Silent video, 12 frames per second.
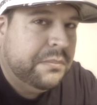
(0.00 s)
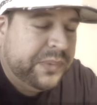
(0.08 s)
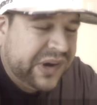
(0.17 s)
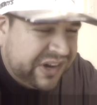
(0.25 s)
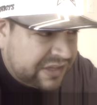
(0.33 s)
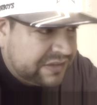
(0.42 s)

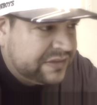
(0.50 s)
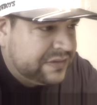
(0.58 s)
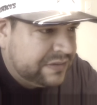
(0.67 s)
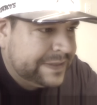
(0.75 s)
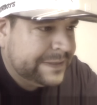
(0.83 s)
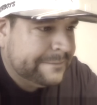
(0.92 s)
But
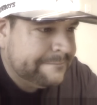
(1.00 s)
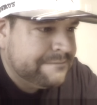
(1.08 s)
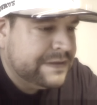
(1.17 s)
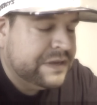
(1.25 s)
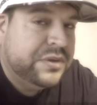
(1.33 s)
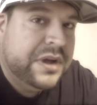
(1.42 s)

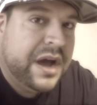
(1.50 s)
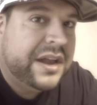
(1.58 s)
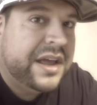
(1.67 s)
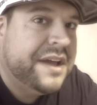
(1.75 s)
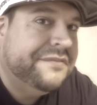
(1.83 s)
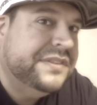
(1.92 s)
you got to
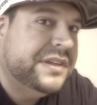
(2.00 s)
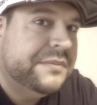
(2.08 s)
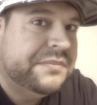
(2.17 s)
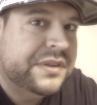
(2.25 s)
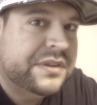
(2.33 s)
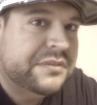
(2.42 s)
have
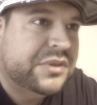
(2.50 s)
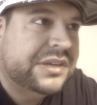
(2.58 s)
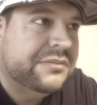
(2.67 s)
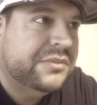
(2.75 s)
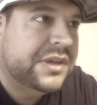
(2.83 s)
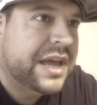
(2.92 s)
depth here. We
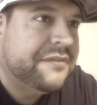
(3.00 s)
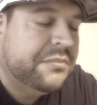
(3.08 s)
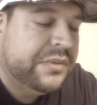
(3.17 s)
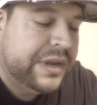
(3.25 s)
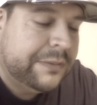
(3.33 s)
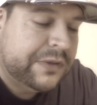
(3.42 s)
we
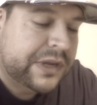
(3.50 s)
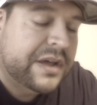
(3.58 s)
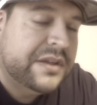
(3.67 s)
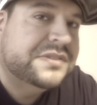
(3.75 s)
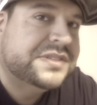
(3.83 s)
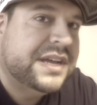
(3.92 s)
haven't been able to
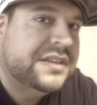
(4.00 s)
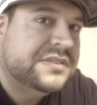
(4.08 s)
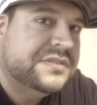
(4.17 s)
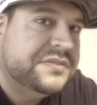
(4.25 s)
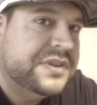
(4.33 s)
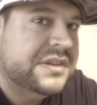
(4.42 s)
count on
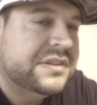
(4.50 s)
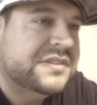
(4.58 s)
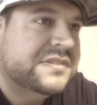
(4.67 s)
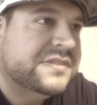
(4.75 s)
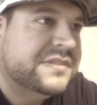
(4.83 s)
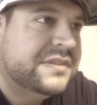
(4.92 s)
Chaz Green,
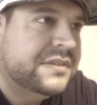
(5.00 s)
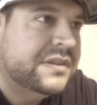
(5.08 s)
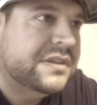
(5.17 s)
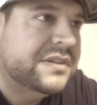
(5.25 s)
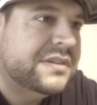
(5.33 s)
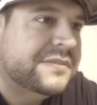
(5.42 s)
his,
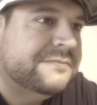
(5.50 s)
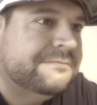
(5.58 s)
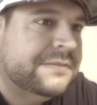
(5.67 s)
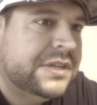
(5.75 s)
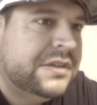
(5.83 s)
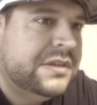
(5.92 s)
uh,
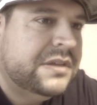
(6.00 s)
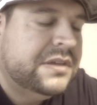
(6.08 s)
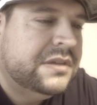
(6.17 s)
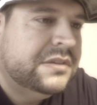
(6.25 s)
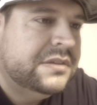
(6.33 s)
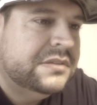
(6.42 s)

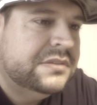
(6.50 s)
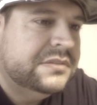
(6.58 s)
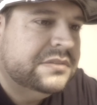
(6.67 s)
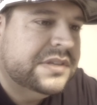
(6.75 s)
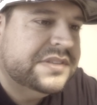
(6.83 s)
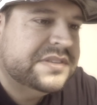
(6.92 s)

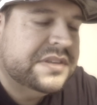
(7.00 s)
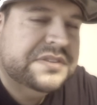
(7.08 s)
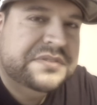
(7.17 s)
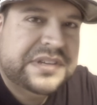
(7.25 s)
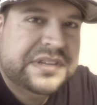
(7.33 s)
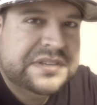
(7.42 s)
his
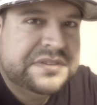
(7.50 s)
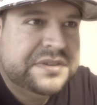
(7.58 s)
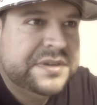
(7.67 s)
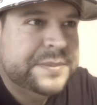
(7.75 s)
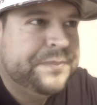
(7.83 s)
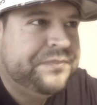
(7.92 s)
injury
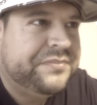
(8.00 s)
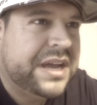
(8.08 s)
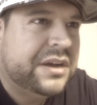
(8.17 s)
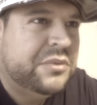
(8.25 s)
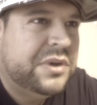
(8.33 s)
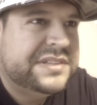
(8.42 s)
history.
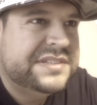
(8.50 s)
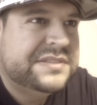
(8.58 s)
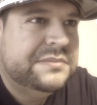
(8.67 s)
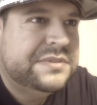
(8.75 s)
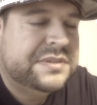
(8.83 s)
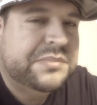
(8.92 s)
I don't want this
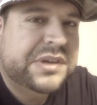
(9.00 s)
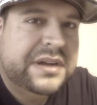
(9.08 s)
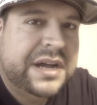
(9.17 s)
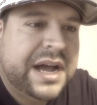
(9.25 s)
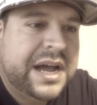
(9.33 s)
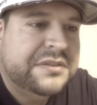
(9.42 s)
to be a
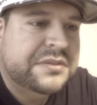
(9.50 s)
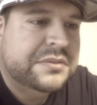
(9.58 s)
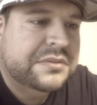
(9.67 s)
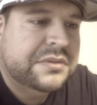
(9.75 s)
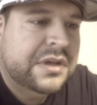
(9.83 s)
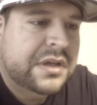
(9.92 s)
guy
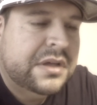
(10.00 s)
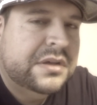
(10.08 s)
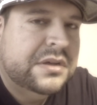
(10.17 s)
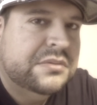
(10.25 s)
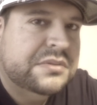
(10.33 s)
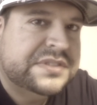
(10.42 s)
who,
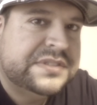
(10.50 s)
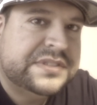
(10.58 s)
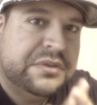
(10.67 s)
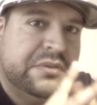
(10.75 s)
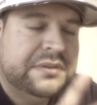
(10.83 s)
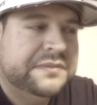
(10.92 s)
who is
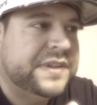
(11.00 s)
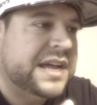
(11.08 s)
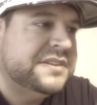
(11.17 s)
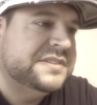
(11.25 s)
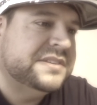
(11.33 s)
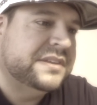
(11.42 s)
showing
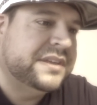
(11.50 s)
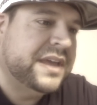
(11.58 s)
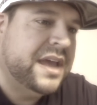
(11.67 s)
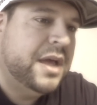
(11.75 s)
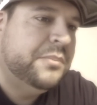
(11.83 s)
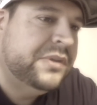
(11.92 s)
flashes in
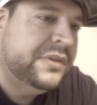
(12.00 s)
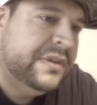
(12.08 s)
camp